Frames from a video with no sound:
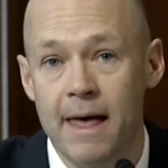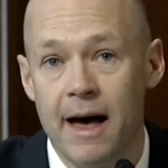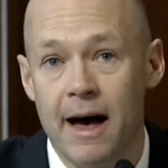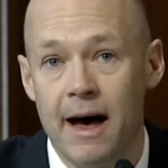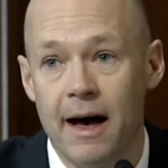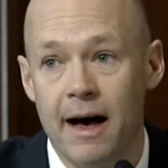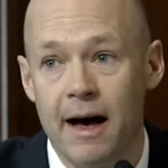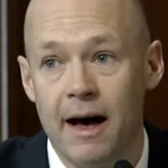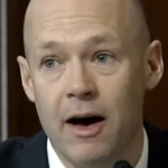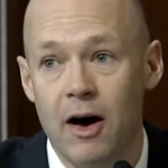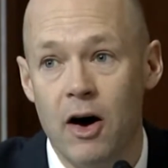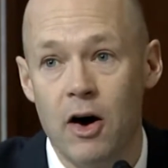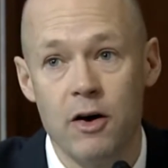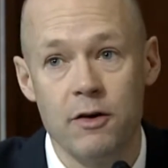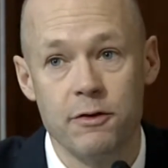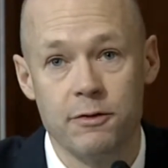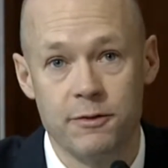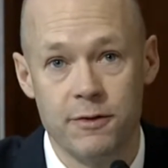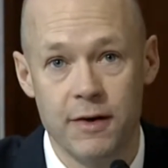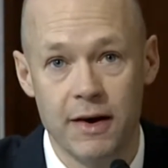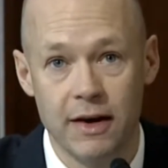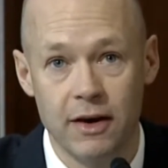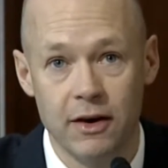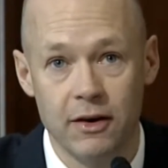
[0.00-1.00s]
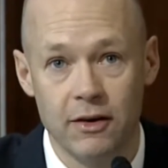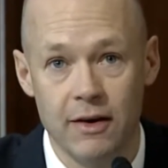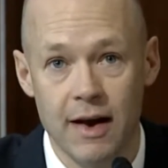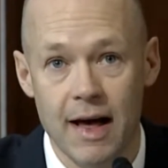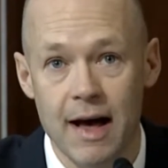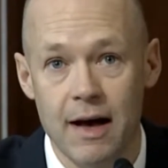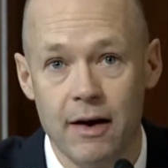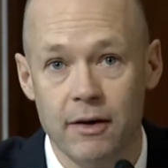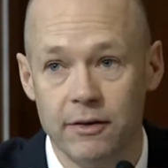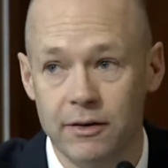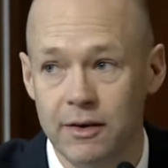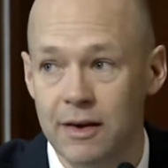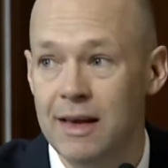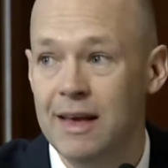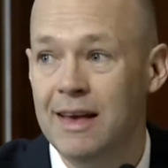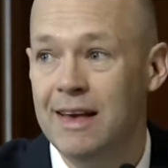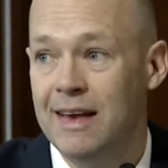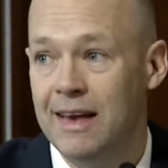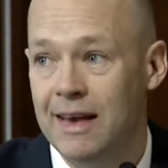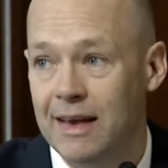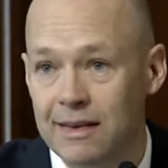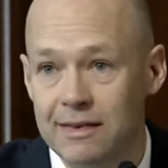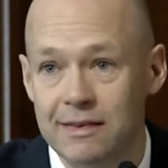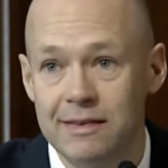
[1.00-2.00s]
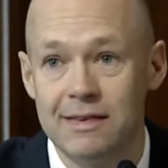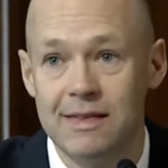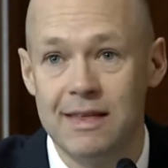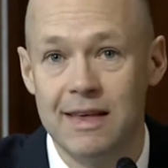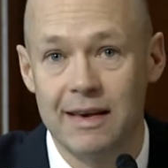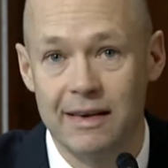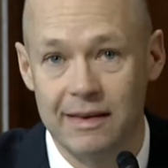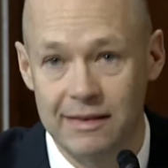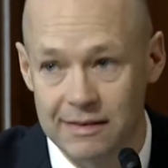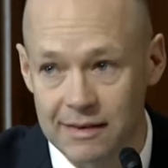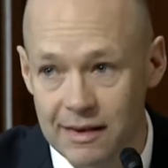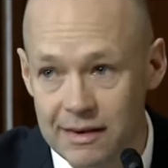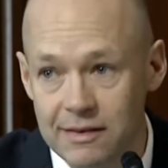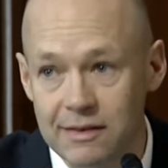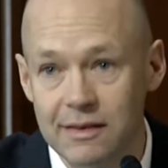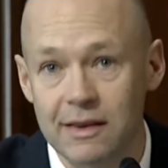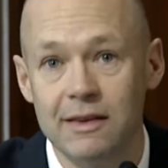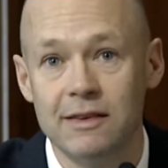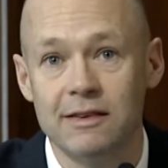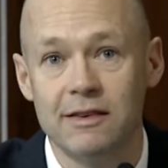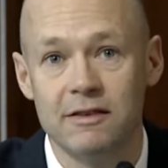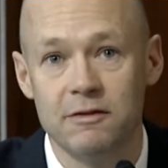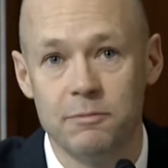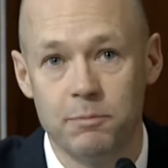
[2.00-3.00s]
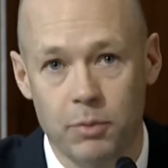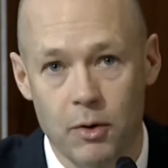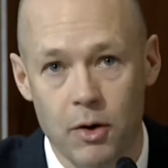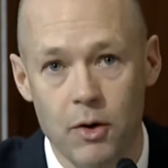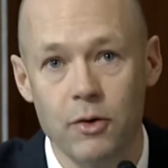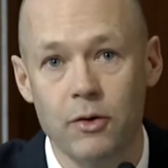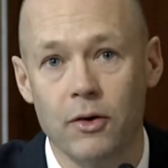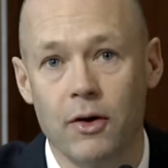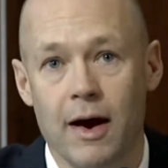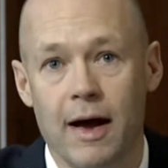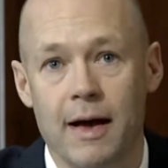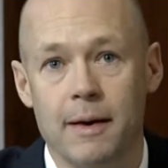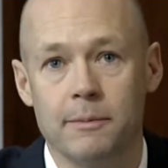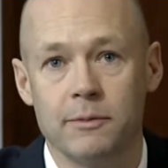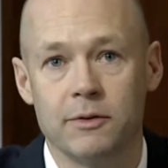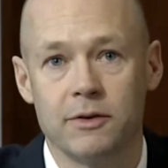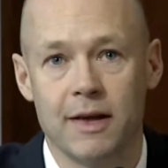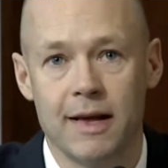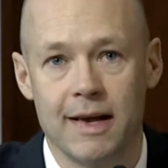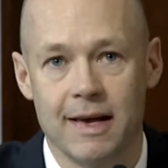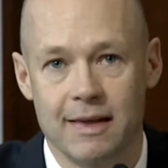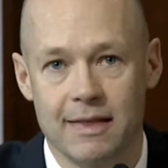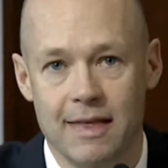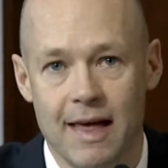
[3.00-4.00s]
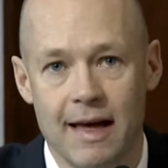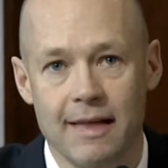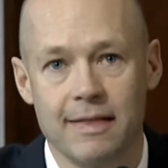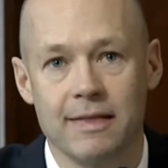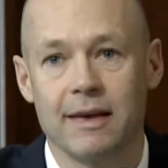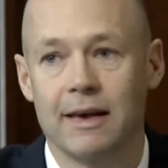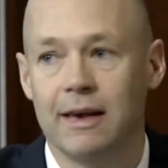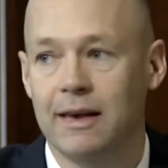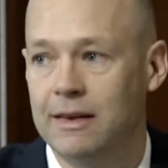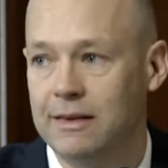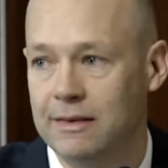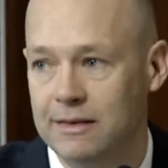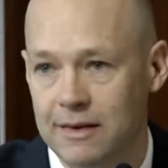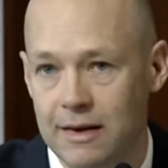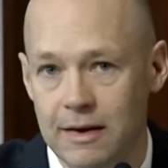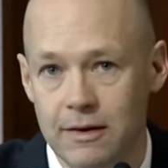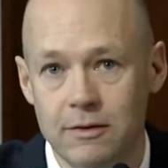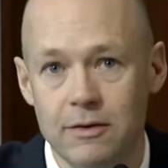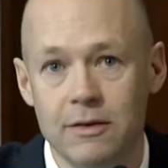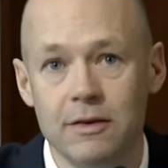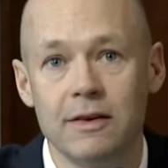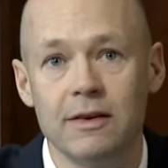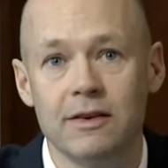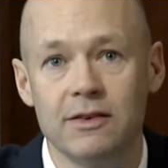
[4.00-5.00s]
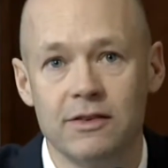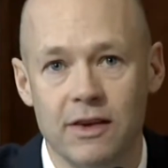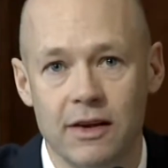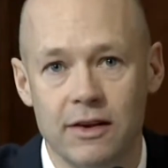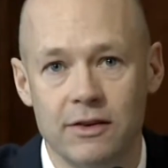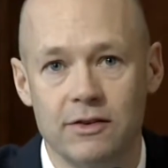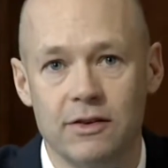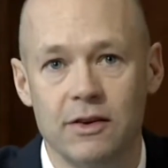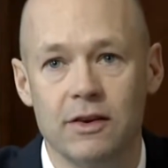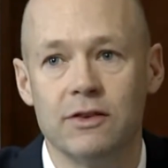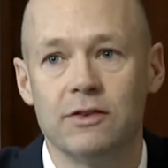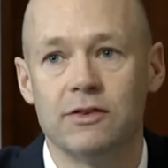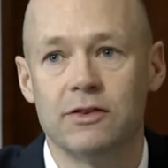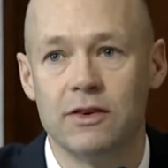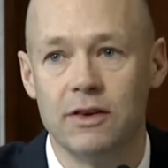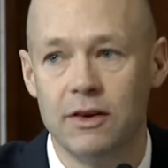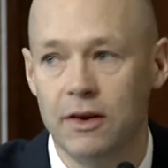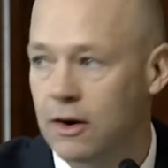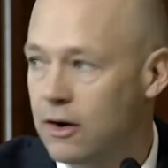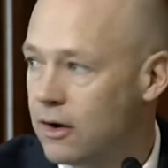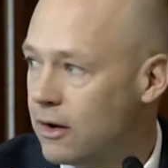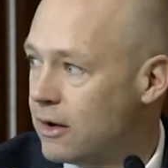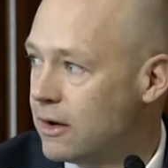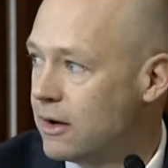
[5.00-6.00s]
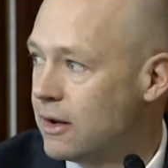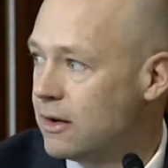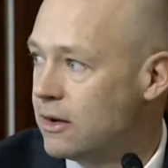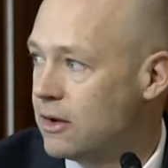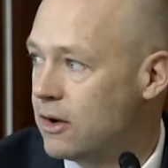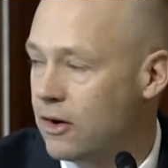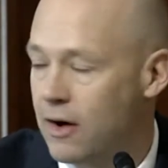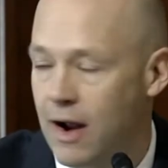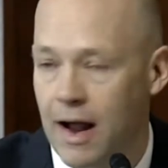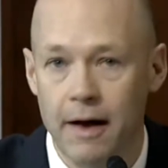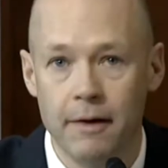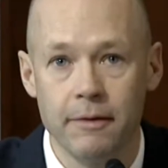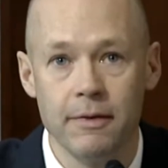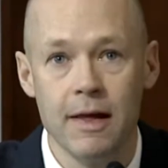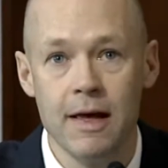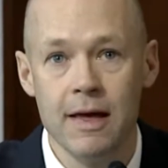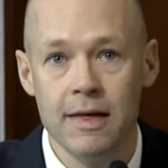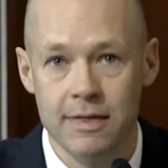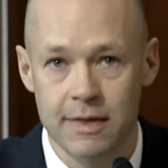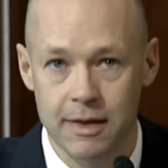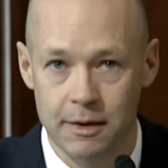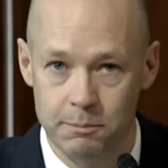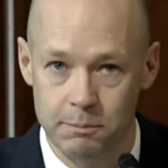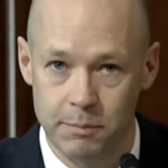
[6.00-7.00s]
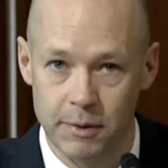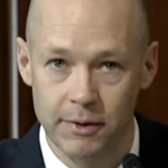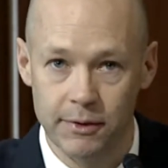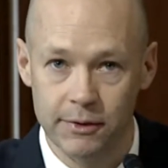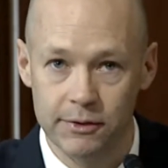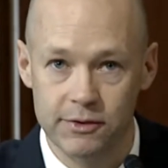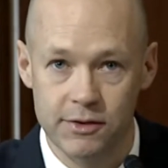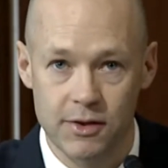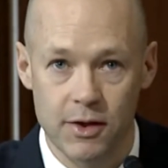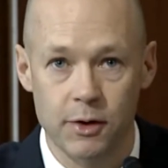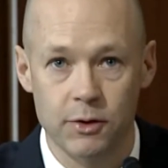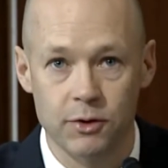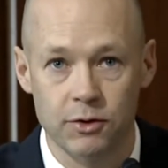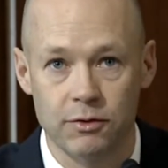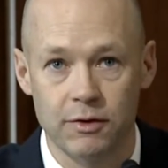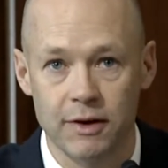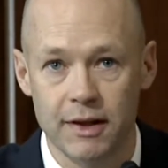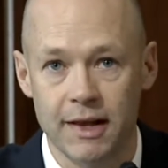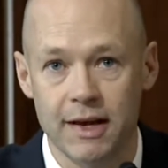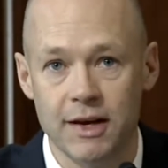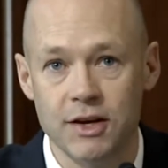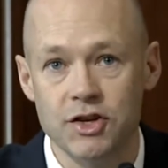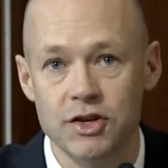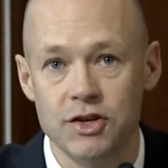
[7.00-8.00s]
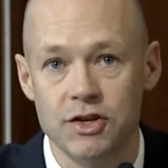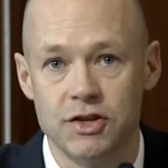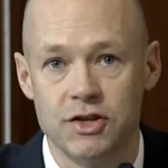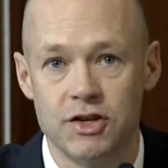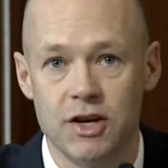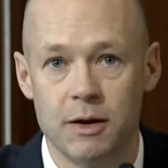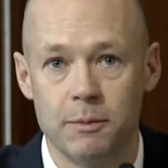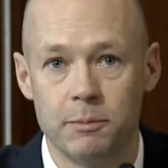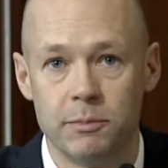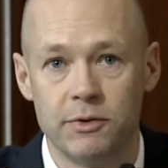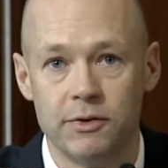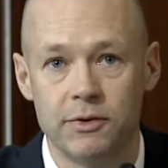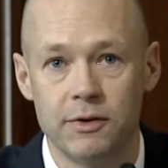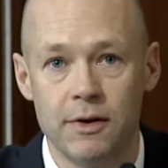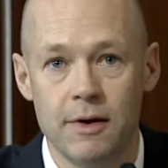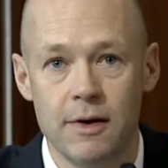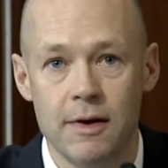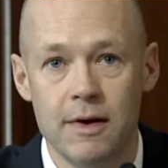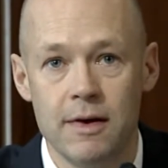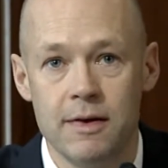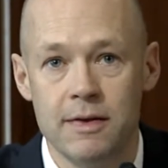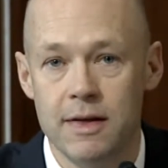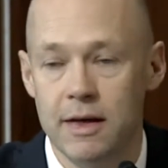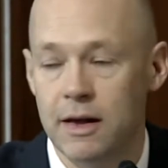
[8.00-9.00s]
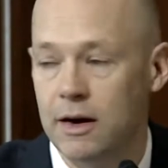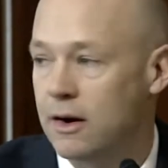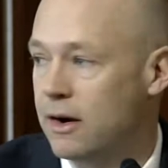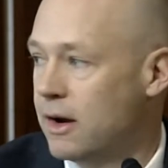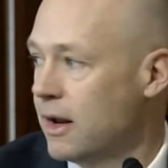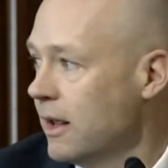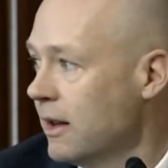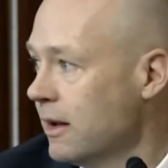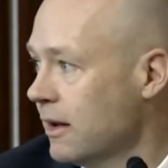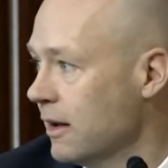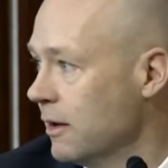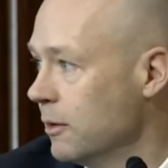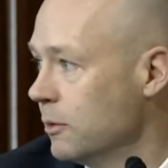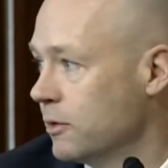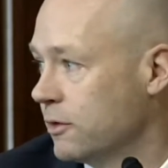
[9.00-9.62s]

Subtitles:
all figured out, it's the existence of programs like that, the continued existence year in and year out, that builds those relationships that are needed.